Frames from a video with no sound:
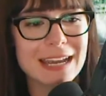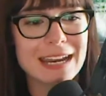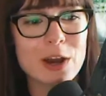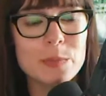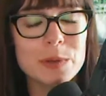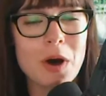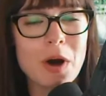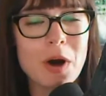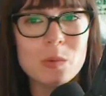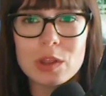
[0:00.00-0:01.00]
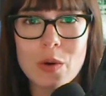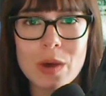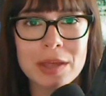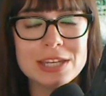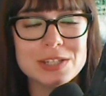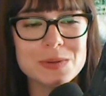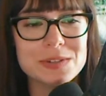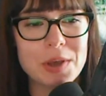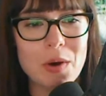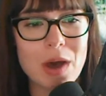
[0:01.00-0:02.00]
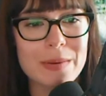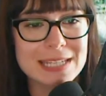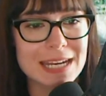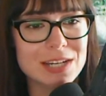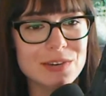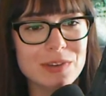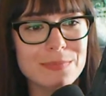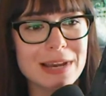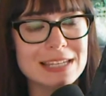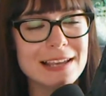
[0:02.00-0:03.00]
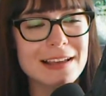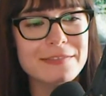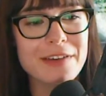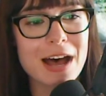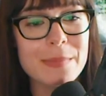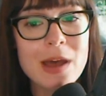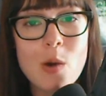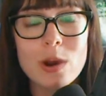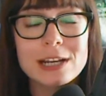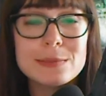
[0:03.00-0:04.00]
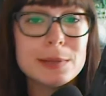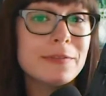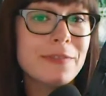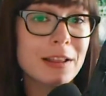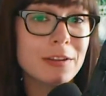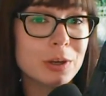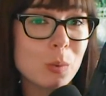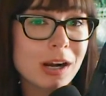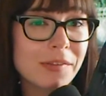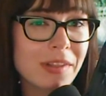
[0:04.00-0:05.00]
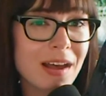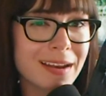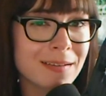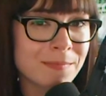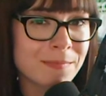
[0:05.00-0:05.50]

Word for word: And I hope you all will go out and do so. I'm excited to read it myself. Um, where can people follow your work online?